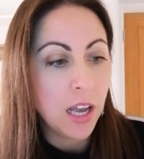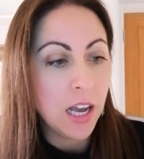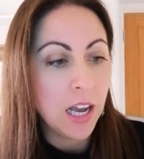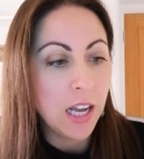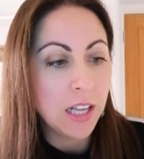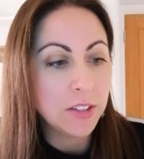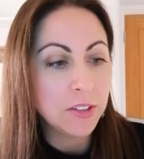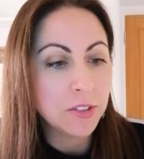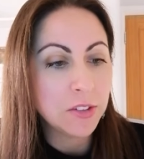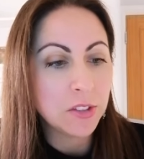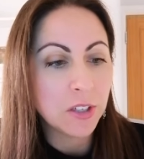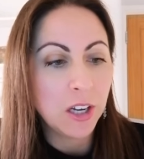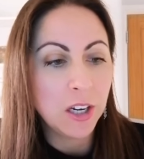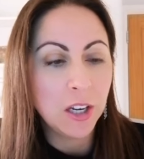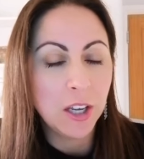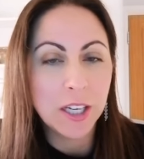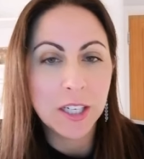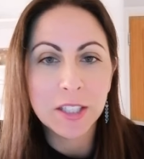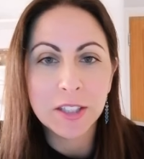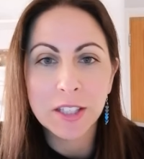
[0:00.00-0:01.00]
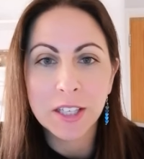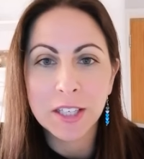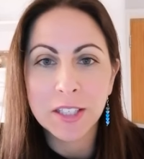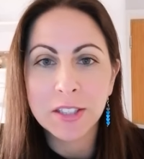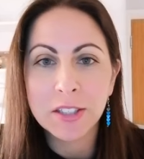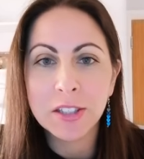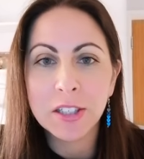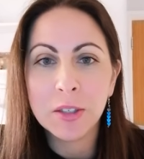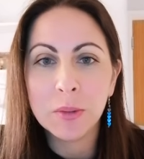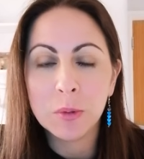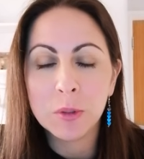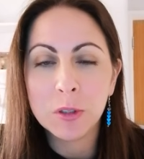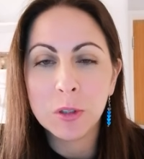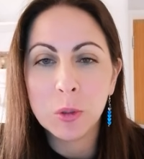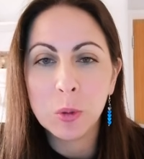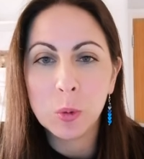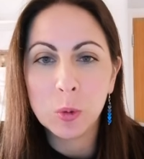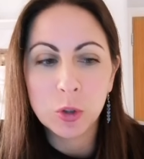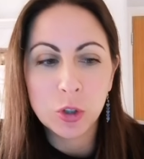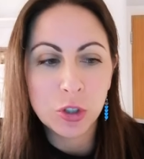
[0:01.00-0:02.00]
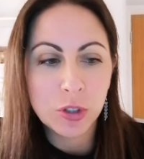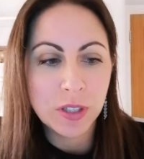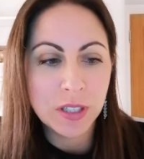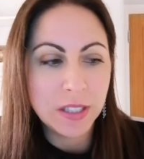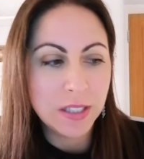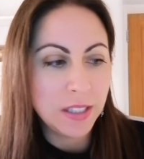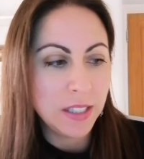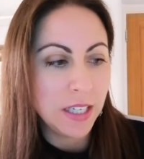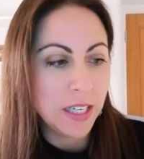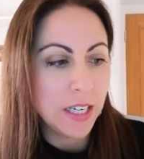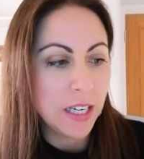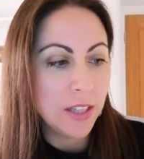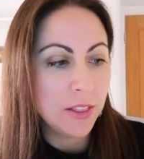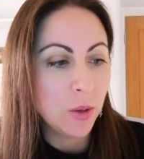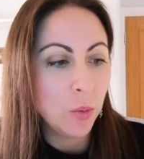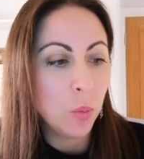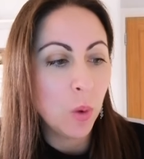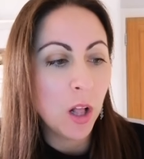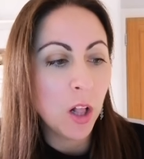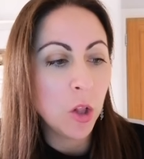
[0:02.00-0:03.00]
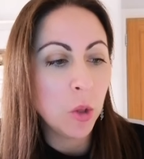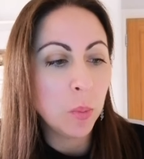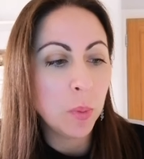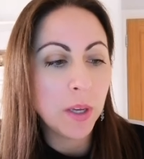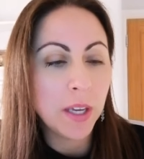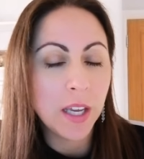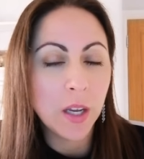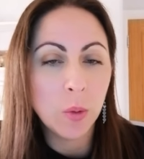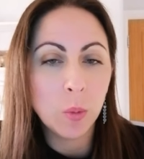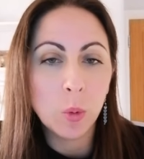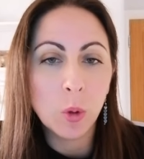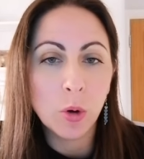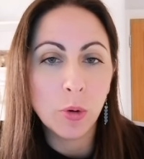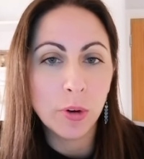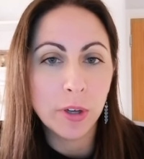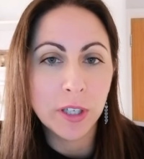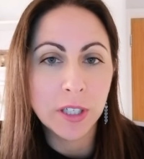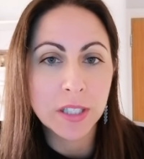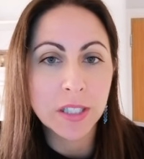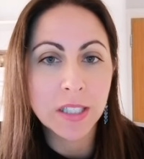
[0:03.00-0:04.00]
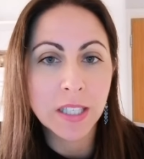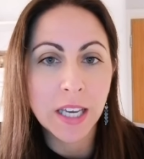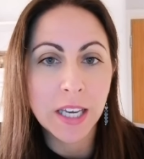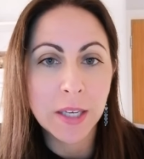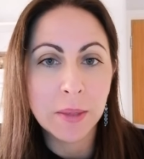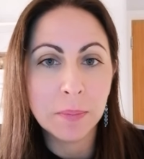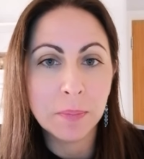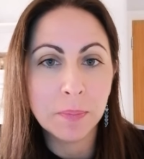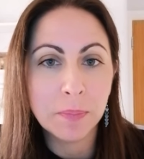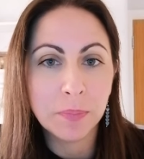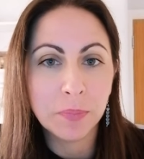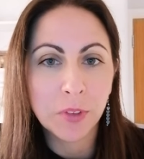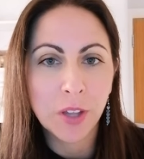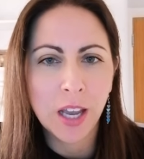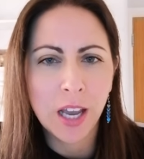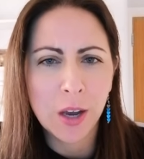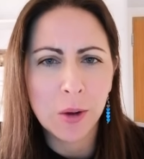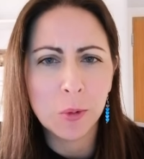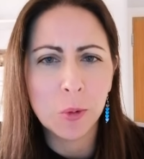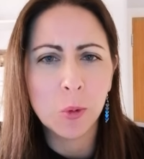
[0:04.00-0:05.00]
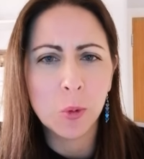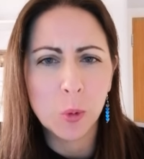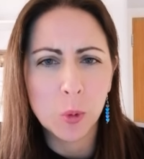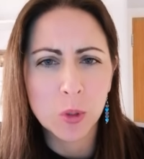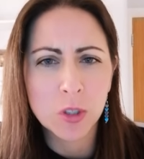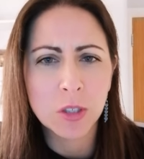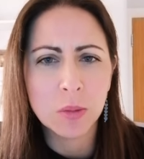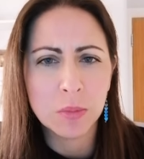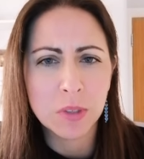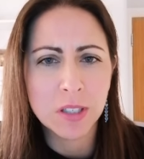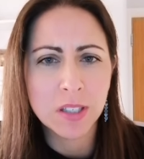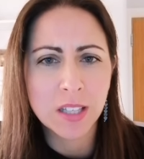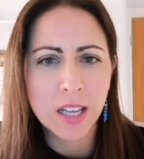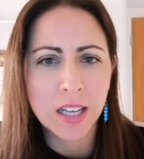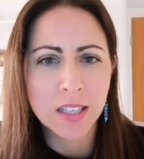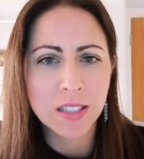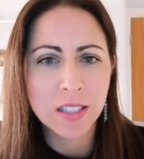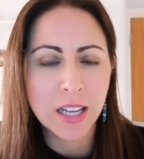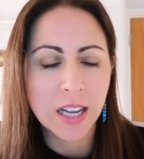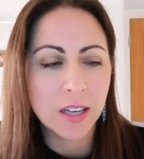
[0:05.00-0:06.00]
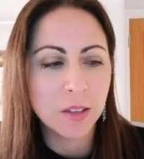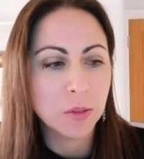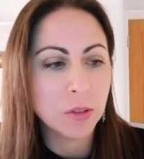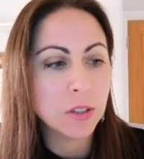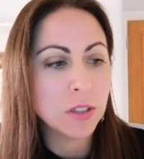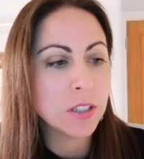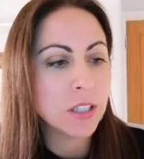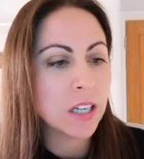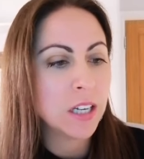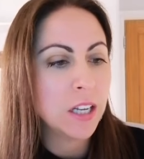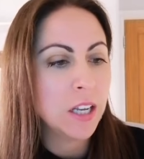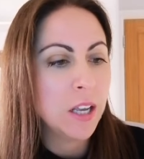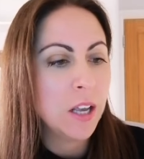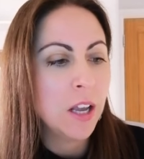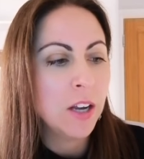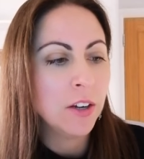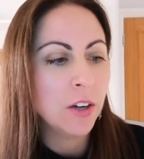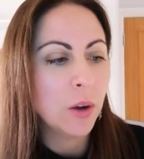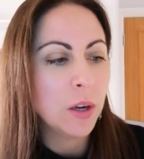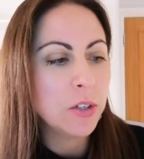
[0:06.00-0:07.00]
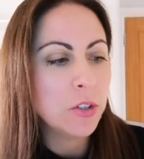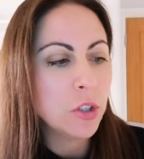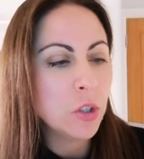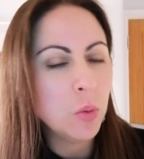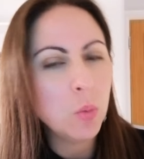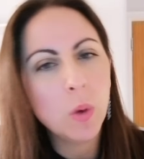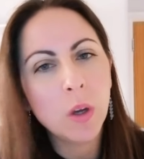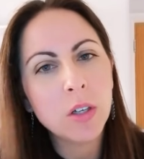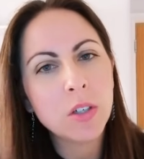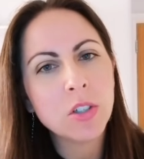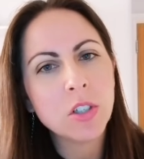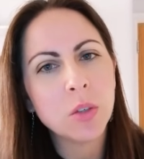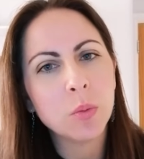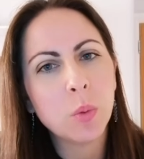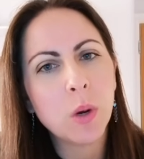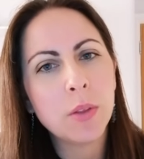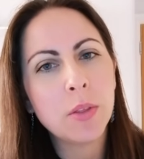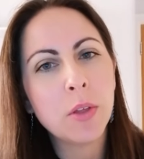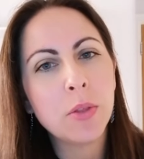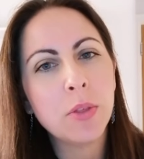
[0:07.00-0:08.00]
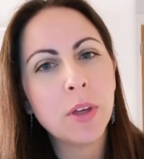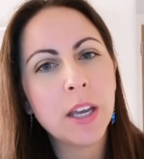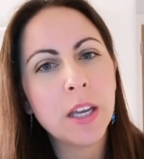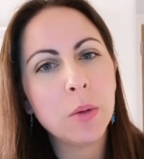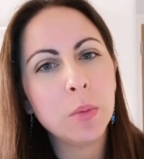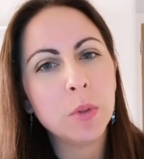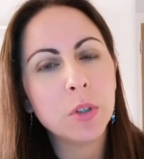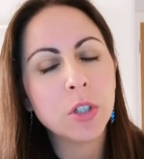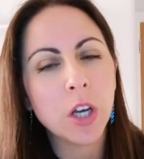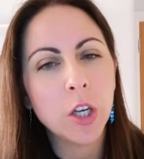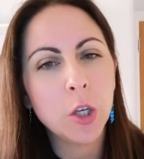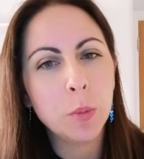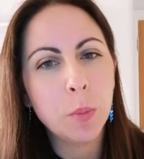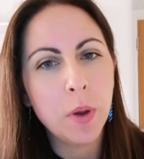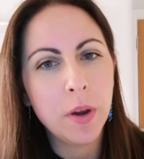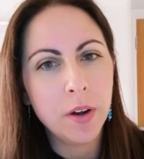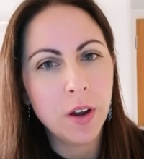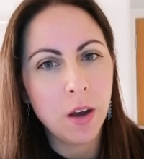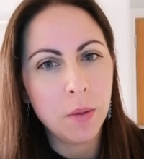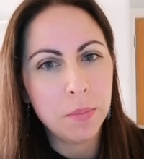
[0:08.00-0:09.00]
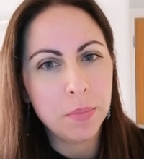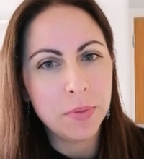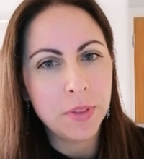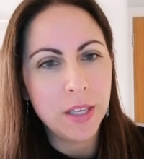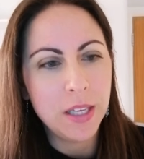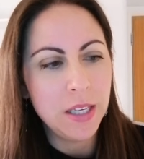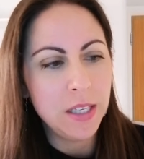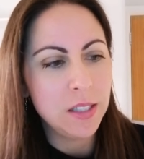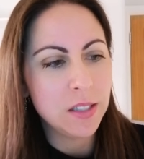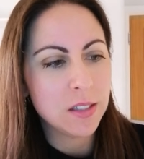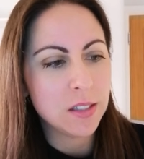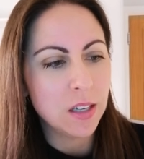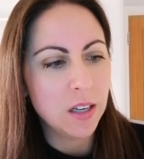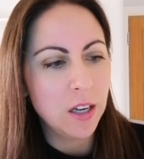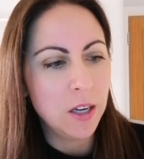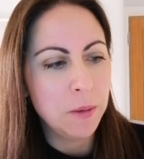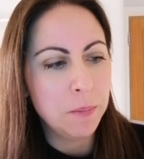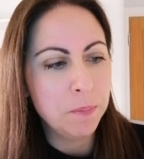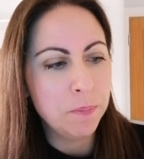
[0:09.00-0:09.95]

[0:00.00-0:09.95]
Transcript: And I liked this. It was launched this year, the Wellbeing Warrior Scheme. How awesome does that sound? Now, I do wonder whether they would open up these